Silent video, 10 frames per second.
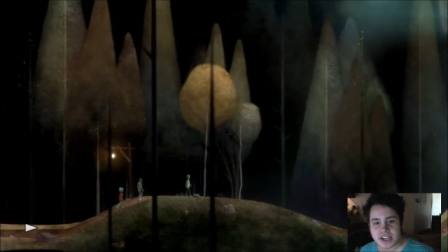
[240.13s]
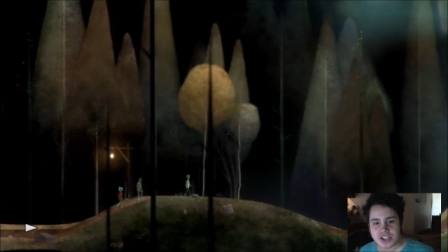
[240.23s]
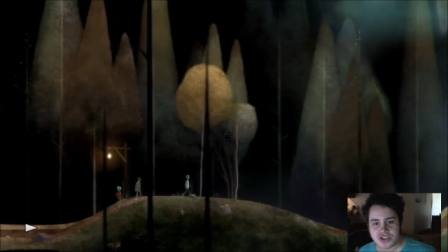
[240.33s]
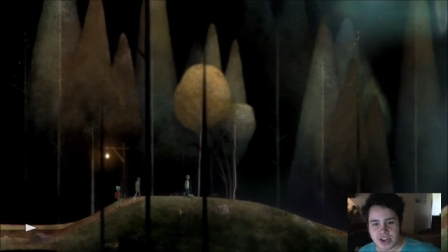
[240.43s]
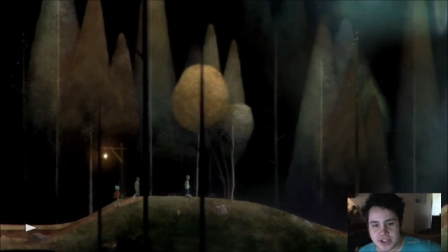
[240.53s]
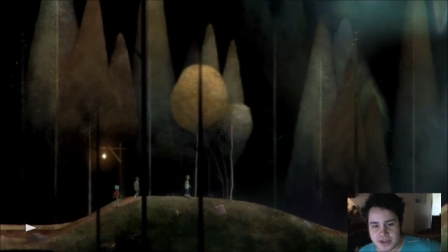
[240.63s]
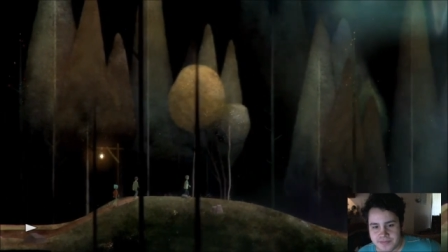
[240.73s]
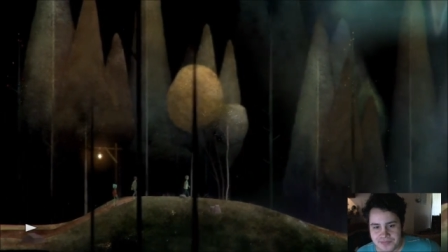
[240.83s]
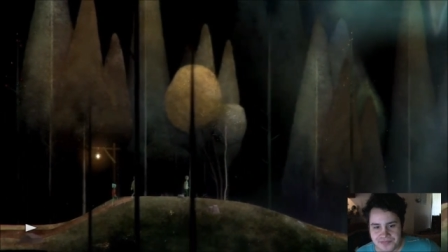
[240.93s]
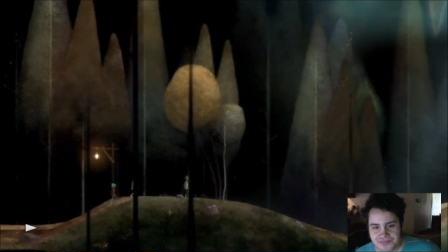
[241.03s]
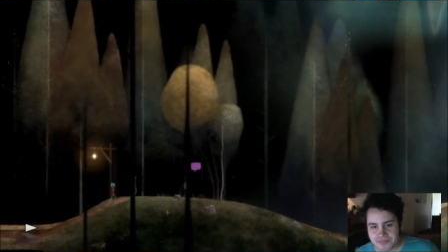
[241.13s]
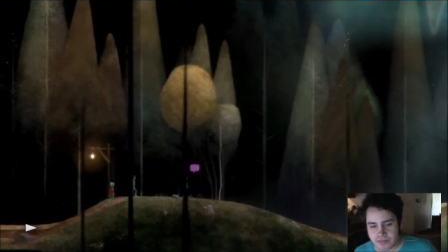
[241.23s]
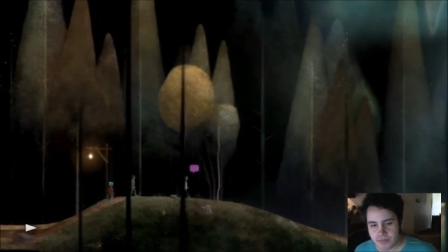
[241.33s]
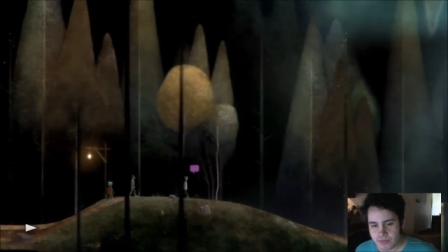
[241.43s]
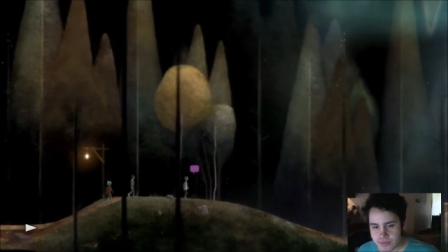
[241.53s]
trailer
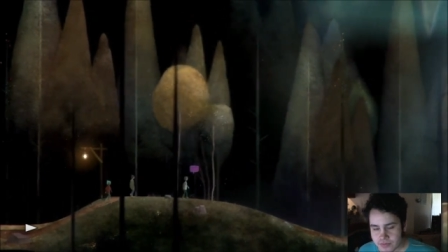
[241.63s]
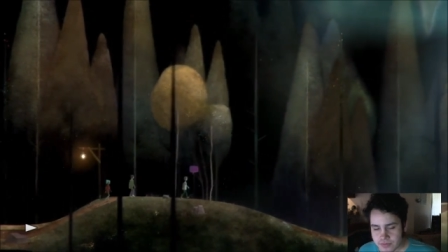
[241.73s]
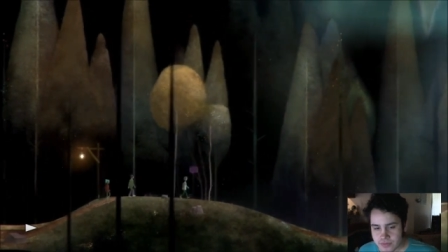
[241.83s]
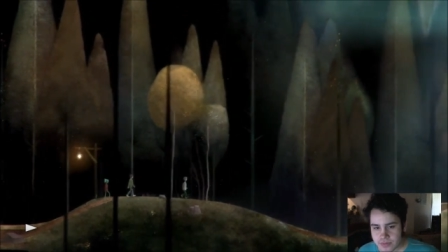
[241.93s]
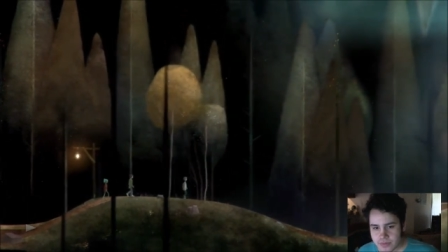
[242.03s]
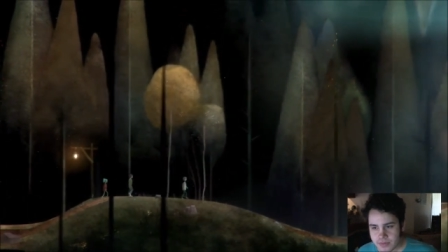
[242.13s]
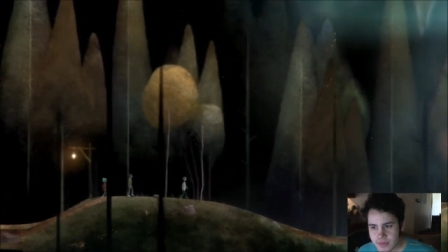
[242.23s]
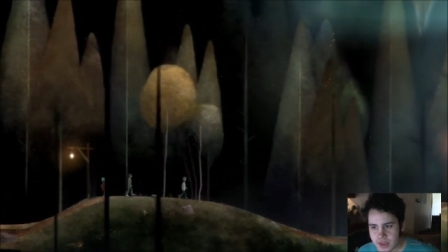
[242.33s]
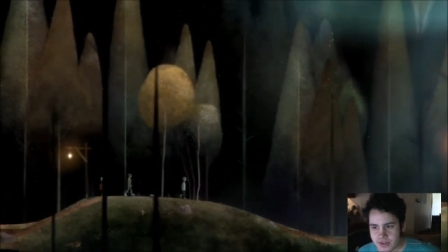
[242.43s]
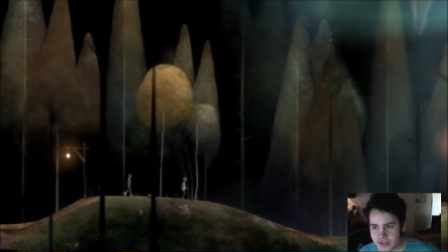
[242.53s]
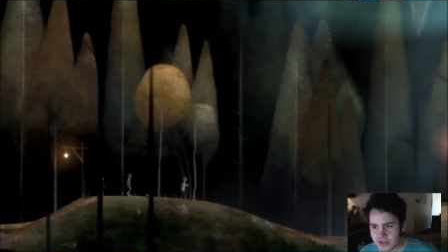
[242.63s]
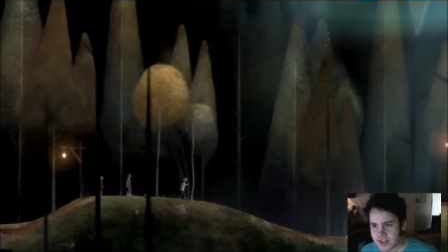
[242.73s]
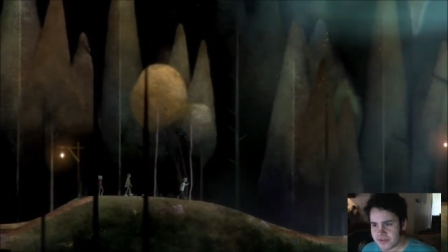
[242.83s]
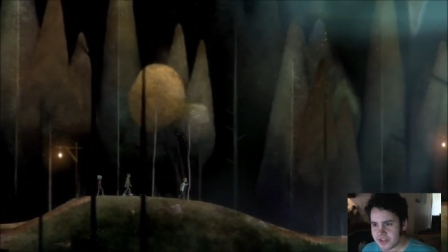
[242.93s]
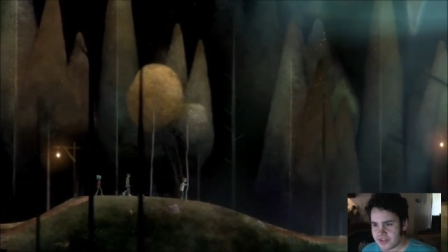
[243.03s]
well, if your room's close to It's
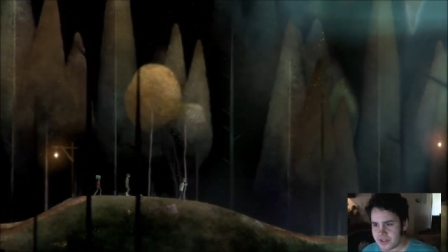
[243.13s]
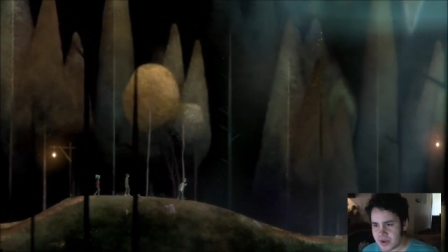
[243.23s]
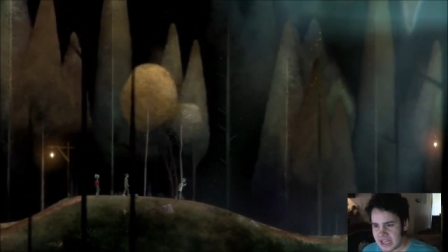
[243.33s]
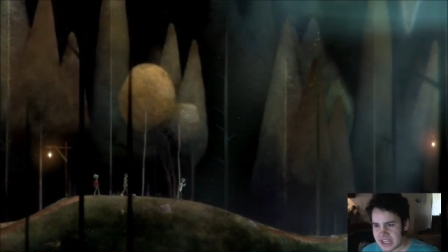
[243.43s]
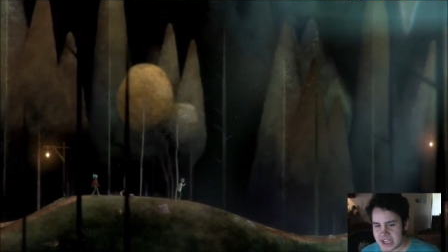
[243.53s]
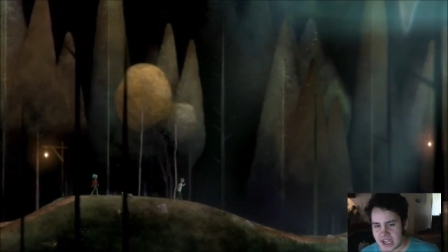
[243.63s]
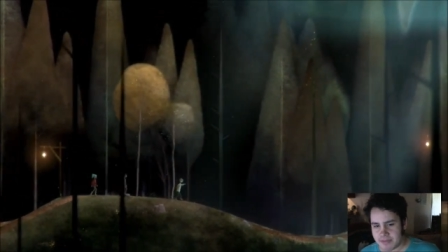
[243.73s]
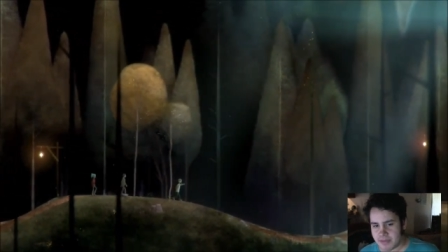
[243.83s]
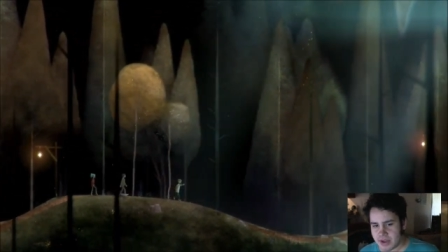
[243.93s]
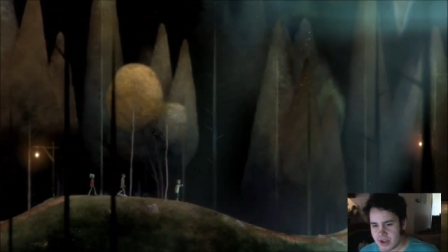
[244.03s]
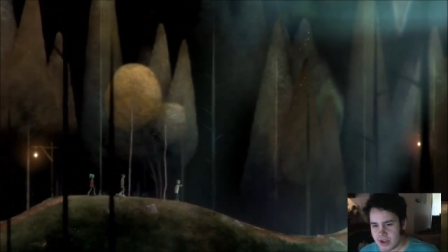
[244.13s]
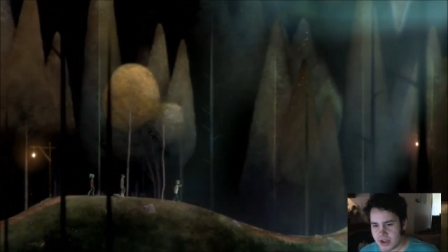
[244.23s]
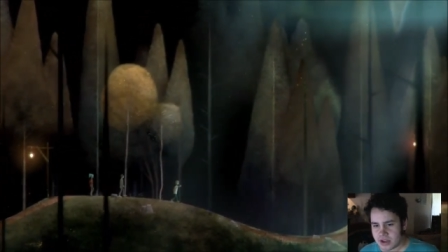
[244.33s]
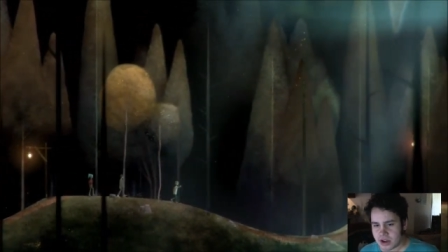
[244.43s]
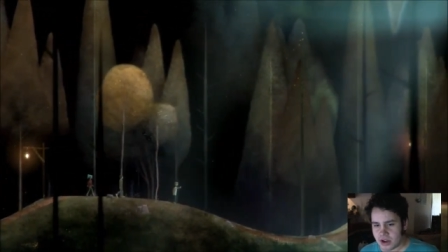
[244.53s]
trailer for this new indie game
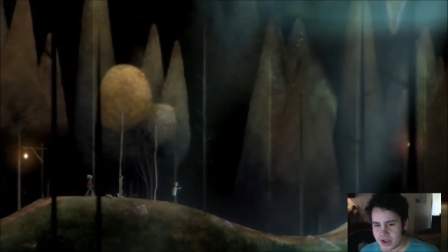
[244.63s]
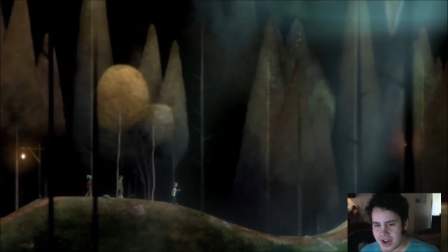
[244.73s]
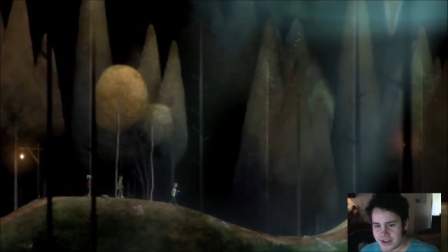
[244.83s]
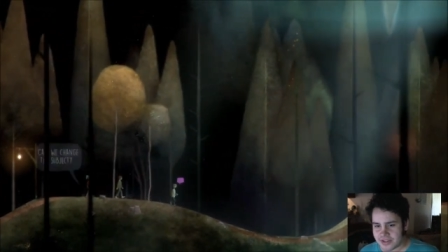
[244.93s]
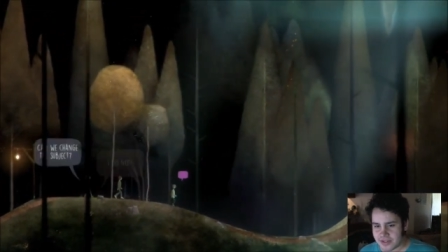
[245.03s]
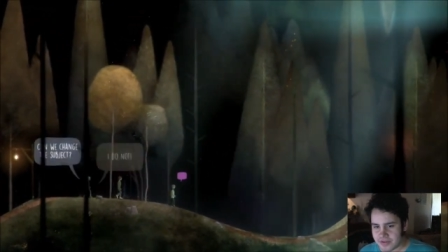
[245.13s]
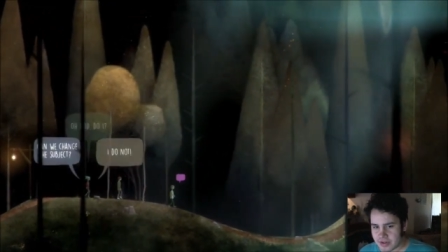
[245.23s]
called Oxenfree.